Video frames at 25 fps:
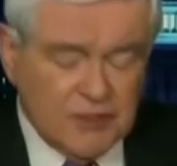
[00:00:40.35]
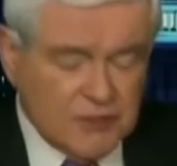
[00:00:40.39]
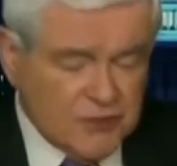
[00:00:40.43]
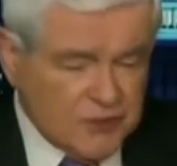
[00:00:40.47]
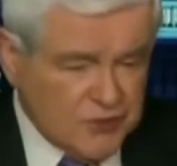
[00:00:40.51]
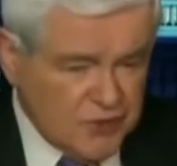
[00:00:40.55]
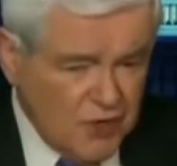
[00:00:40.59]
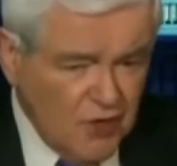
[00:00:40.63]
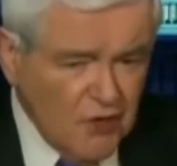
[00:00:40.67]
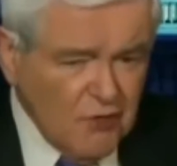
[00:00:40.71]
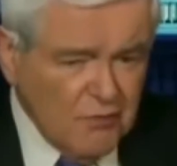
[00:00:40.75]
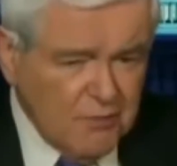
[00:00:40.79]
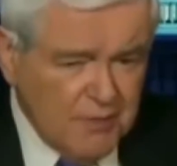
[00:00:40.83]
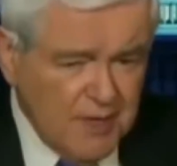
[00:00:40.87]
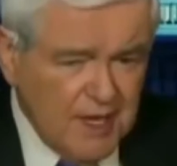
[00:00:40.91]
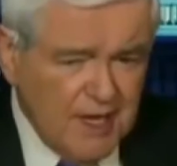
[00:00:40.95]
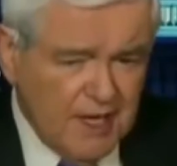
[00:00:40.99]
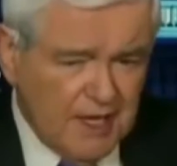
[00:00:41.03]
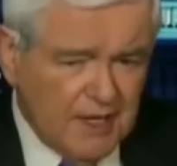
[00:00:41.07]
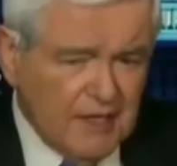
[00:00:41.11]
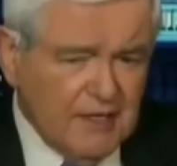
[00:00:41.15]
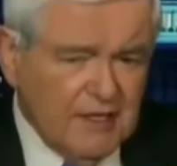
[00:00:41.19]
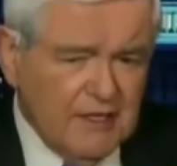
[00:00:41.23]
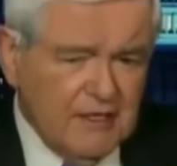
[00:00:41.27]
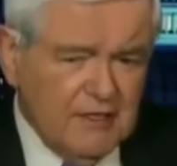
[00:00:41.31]
so
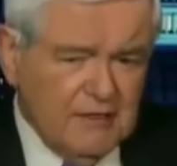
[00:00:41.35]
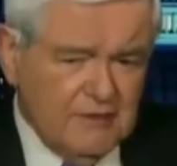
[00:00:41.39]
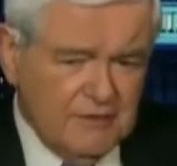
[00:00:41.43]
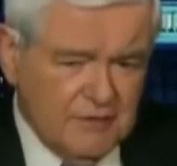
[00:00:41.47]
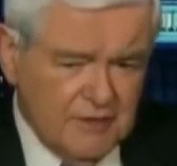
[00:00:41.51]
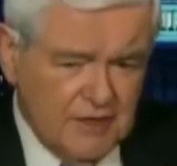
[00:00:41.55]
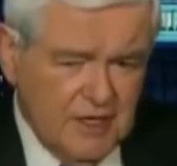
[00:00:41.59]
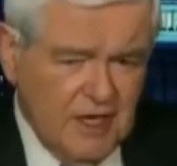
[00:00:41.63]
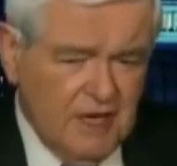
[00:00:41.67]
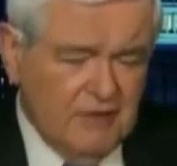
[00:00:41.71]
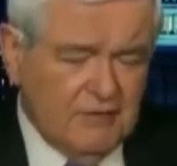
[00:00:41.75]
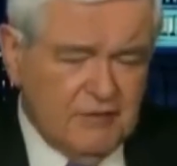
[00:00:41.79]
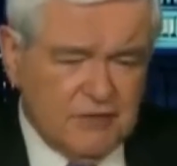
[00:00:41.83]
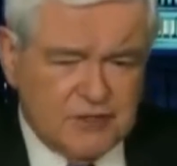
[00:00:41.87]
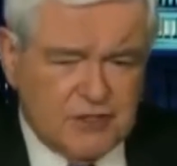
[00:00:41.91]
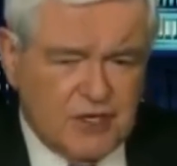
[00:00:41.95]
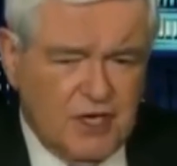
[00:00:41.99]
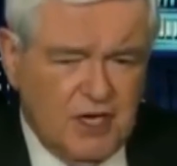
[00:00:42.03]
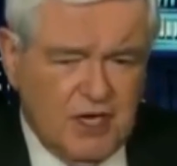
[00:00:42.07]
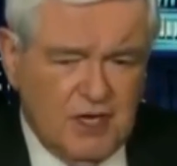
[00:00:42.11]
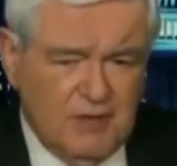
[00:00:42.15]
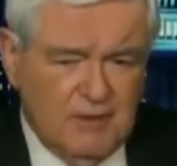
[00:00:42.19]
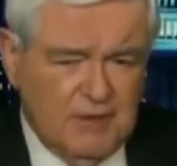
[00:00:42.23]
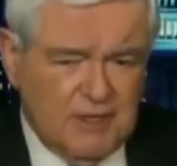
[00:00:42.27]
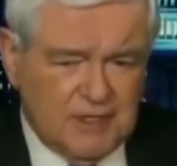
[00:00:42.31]
big the governor's
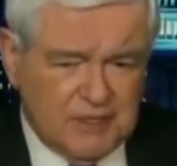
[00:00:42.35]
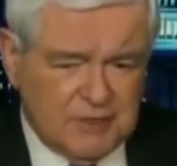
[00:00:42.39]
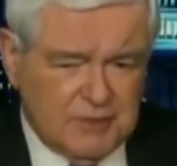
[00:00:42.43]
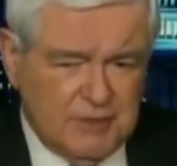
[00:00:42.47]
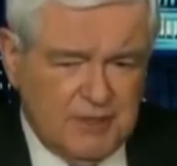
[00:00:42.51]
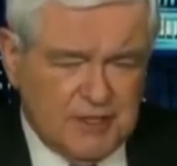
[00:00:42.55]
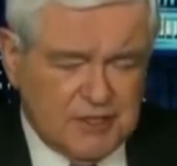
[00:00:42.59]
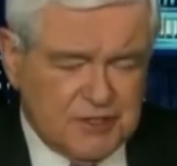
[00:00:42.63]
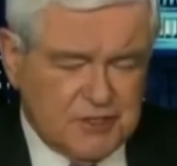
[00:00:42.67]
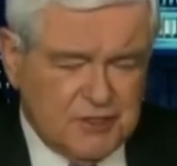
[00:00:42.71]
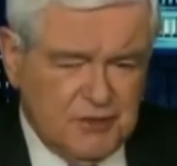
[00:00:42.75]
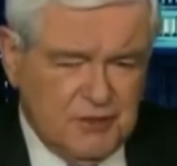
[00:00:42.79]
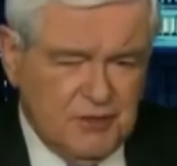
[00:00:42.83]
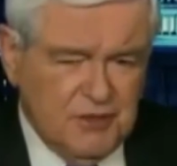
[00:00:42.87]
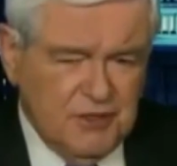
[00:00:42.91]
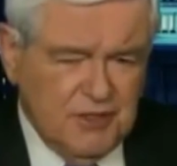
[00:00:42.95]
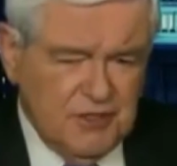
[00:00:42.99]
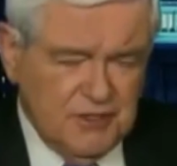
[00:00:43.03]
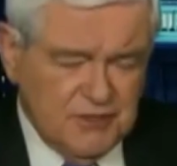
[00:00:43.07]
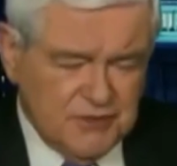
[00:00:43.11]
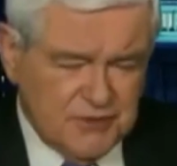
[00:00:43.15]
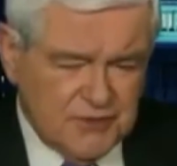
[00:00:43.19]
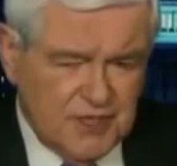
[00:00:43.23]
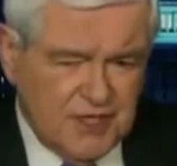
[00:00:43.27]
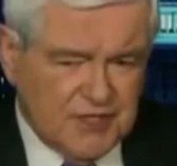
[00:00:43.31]
talking about a special
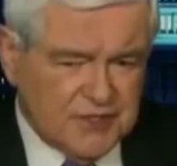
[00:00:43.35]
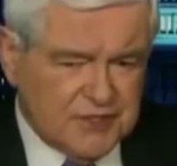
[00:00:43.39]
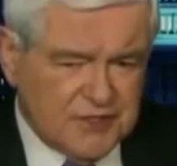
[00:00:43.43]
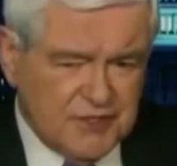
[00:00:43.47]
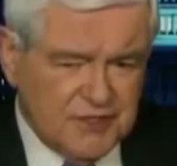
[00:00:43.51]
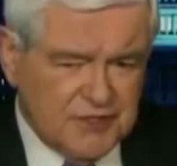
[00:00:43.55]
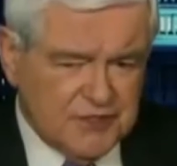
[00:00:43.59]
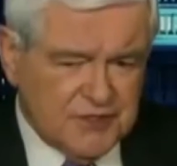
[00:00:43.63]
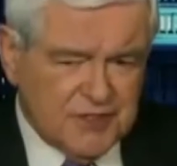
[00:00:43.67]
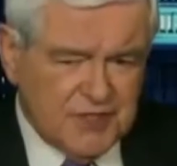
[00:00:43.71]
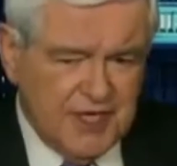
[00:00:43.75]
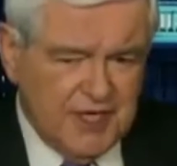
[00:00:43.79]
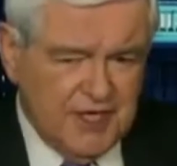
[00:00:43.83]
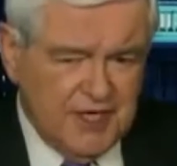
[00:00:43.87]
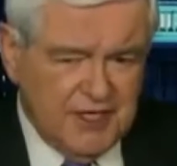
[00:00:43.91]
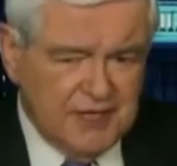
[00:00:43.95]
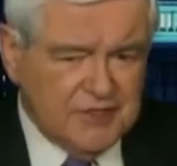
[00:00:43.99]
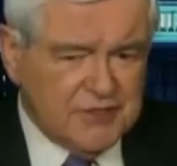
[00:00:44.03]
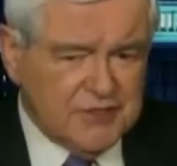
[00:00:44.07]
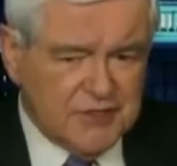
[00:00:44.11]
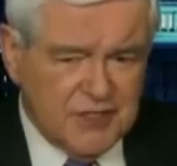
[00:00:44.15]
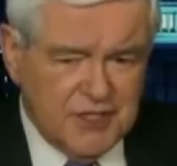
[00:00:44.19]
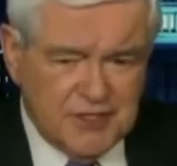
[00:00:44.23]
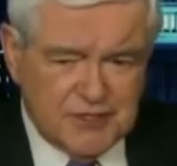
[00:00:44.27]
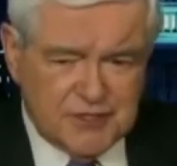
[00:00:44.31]
session of the state
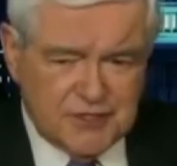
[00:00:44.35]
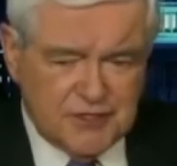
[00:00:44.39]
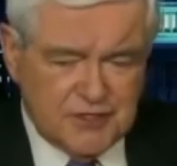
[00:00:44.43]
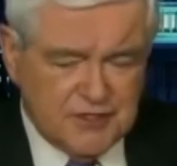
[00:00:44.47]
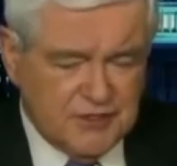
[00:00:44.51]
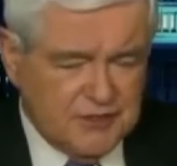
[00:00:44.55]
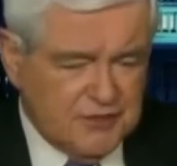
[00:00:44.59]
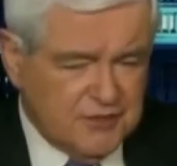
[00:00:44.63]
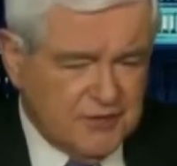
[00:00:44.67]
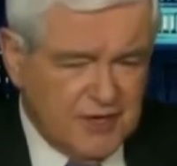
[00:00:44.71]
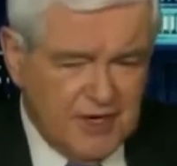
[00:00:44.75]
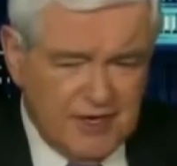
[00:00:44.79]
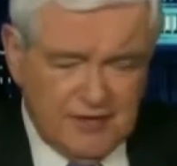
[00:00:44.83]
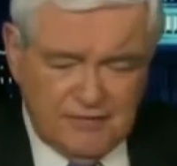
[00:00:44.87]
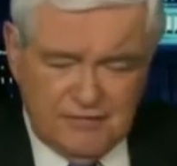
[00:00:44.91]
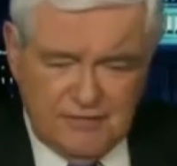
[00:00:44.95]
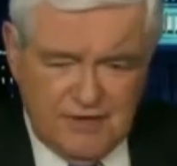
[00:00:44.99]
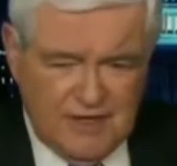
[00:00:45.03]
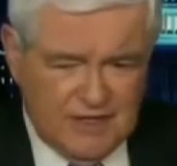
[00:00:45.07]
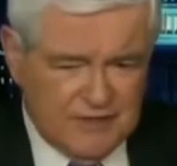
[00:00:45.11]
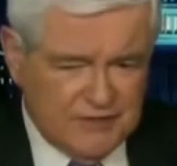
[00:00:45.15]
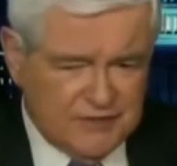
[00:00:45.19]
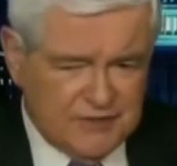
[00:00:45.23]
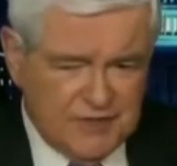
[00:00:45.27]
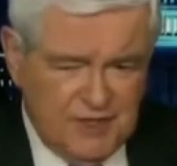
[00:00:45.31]
legislature to try to
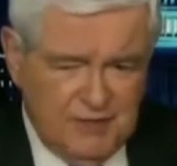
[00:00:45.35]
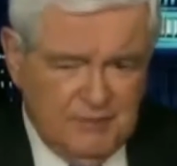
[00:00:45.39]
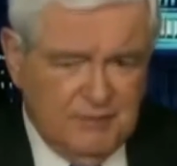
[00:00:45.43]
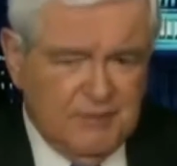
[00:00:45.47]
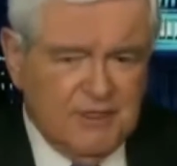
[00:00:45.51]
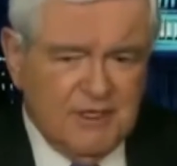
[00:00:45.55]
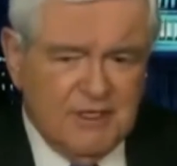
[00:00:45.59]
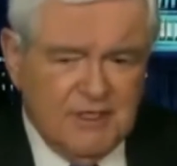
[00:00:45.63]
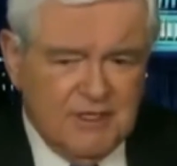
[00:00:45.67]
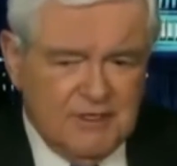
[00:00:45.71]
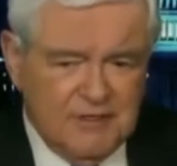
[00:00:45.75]
find some